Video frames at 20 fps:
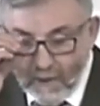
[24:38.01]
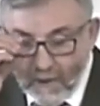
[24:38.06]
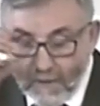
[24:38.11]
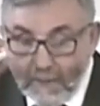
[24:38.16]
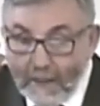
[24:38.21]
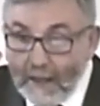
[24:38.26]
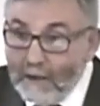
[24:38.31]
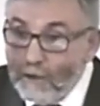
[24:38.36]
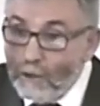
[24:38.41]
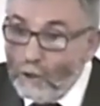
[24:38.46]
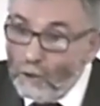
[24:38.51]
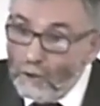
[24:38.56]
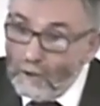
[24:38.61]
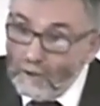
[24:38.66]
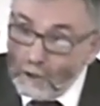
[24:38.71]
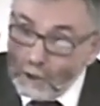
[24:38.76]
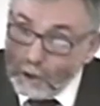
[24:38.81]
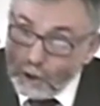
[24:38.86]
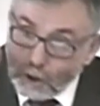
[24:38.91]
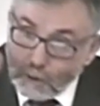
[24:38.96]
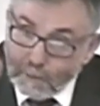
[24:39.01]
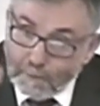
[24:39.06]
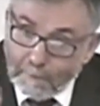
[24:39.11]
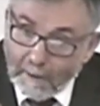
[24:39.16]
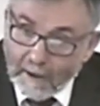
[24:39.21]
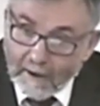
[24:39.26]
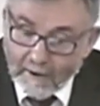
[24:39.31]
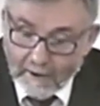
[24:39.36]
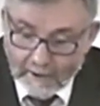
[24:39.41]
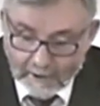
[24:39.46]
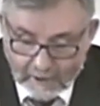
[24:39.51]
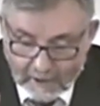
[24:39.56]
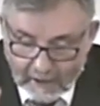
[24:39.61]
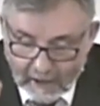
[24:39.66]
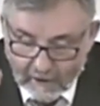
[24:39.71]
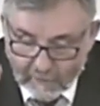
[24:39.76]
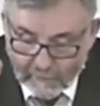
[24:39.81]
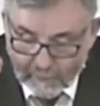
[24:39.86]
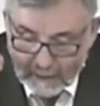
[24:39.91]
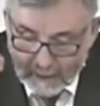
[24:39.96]
Then your Spirit
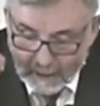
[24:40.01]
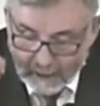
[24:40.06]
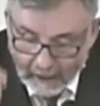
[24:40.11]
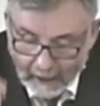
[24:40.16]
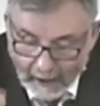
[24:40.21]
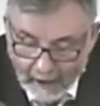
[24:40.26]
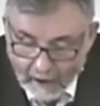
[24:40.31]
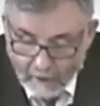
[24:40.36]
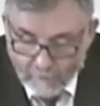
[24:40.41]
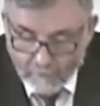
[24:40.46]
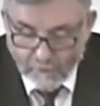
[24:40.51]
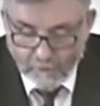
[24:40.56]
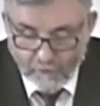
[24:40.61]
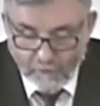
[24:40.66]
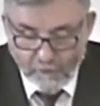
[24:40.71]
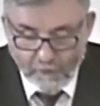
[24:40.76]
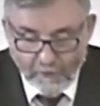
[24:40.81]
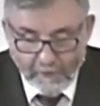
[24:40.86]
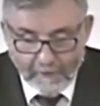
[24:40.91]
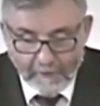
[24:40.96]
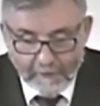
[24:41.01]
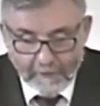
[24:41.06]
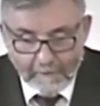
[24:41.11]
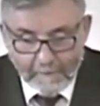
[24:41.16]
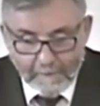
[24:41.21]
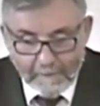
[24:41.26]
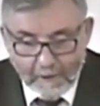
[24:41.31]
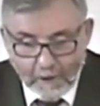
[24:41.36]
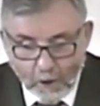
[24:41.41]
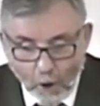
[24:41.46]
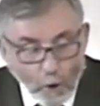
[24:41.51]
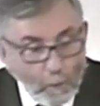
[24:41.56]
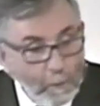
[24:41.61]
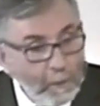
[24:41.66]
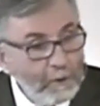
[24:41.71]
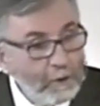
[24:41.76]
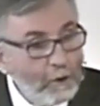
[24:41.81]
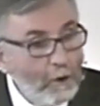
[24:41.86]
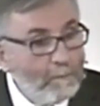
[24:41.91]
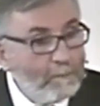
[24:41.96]
gave me life,
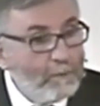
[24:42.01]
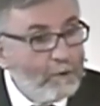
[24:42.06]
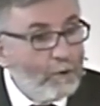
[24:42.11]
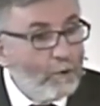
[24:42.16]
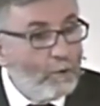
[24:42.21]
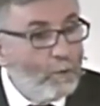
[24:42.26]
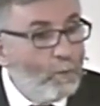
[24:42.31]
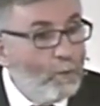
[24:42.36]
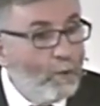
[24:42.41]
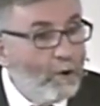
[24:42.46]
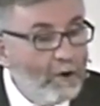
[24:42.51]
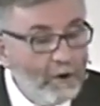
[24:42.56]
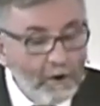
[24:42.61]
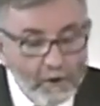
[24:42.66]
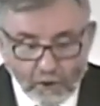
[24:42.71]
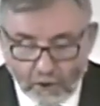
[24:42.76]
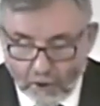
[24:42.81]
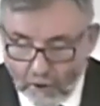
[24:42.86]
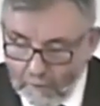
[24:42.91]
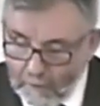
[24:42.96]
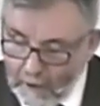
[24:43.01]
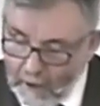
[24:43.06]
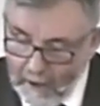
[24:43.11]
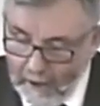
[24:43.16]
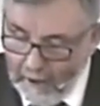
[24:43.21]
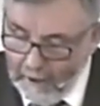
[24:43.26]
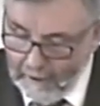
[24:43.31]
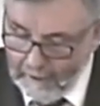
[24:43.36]
opened up your word to me.